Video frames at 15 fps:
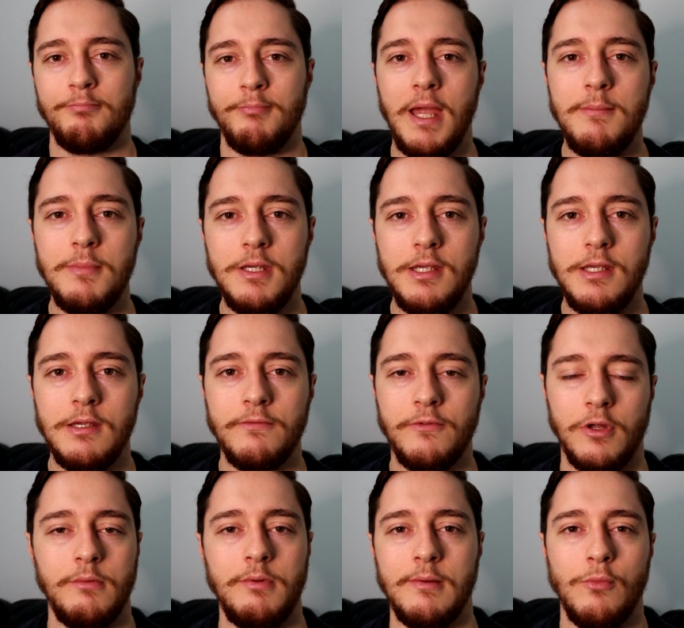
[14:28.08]
Maybe you've
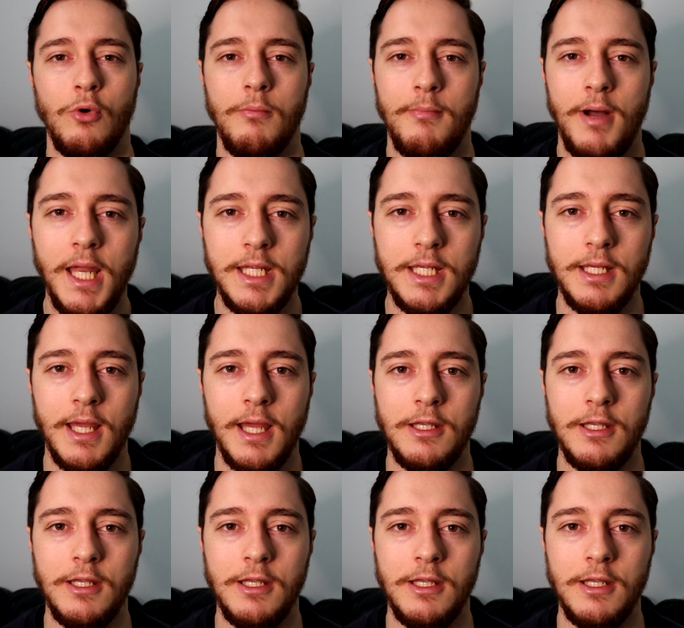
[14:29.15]
got a bit more money